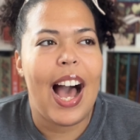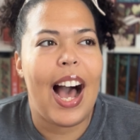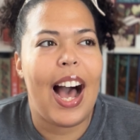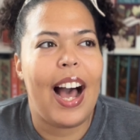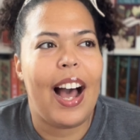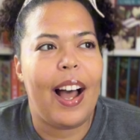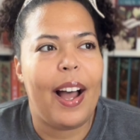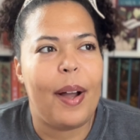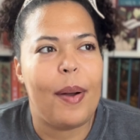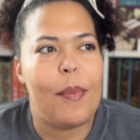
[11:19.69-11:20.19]

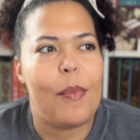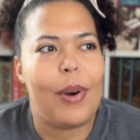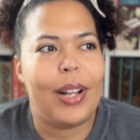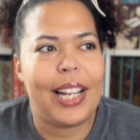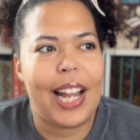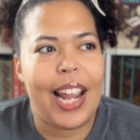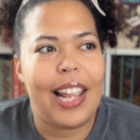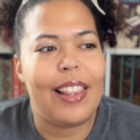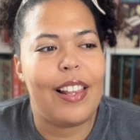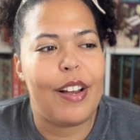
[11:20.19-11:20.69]
What
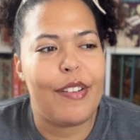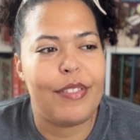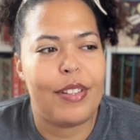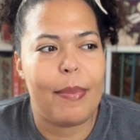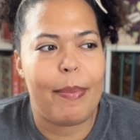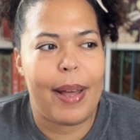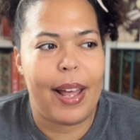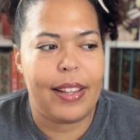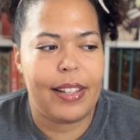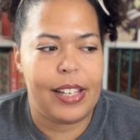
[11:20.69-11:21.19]
I loved
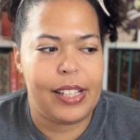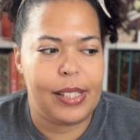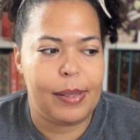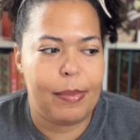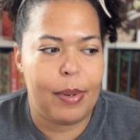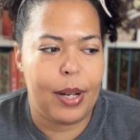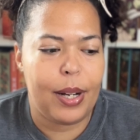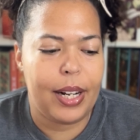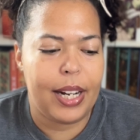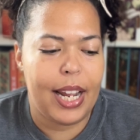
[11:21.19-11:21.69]
about this
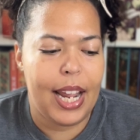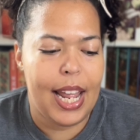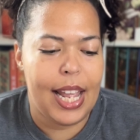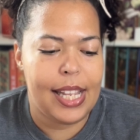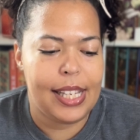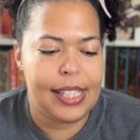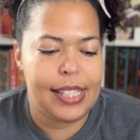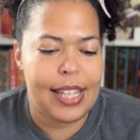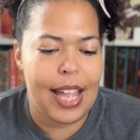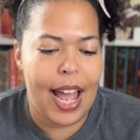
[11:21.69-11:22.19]
book
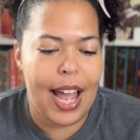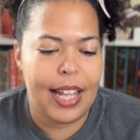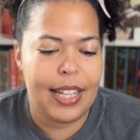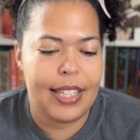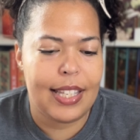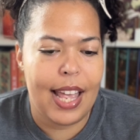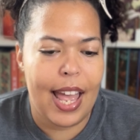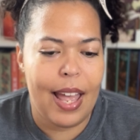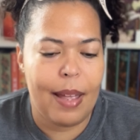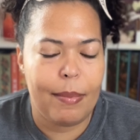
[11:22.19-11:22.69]
is
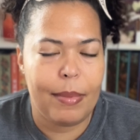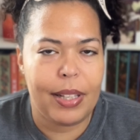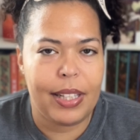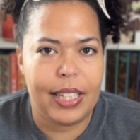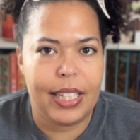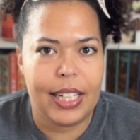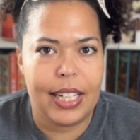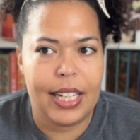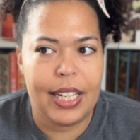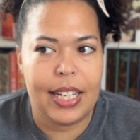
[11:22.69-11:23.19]
that
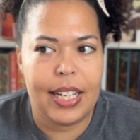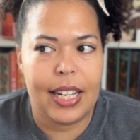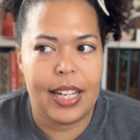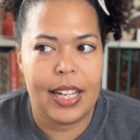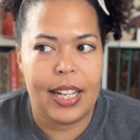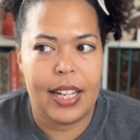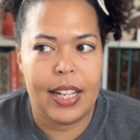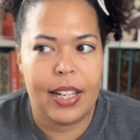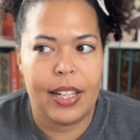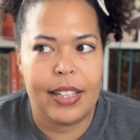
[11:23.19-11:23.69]
Emily,
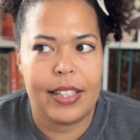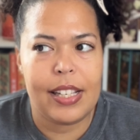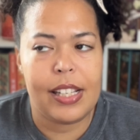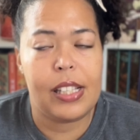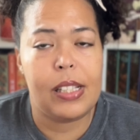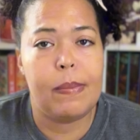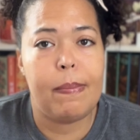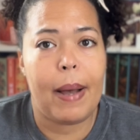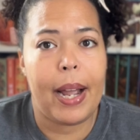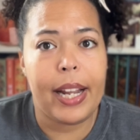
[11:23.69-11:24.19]

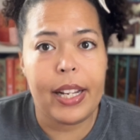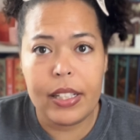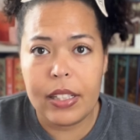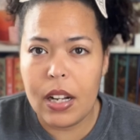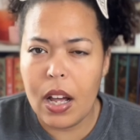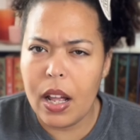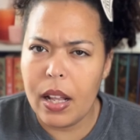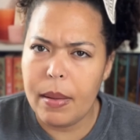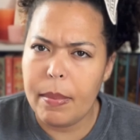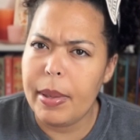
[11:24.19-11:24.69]
despite
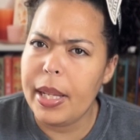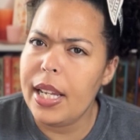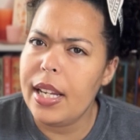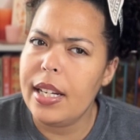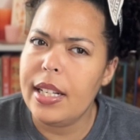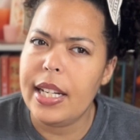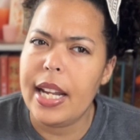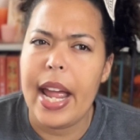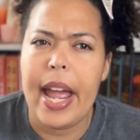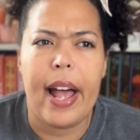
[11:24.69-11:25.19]
not
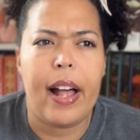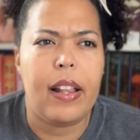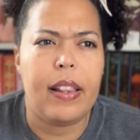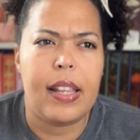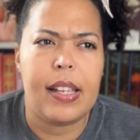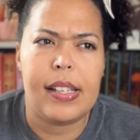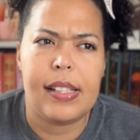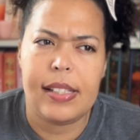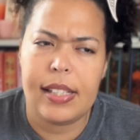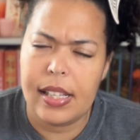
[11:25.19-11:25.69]
being the
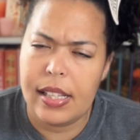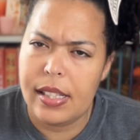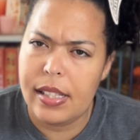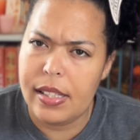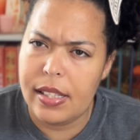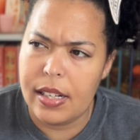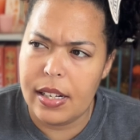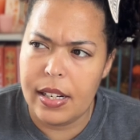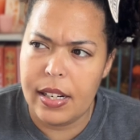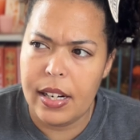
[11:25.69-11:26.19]
eldest
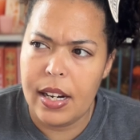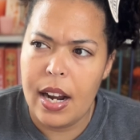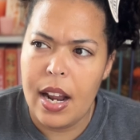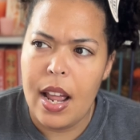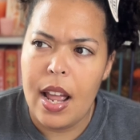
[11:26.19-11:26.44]
sister,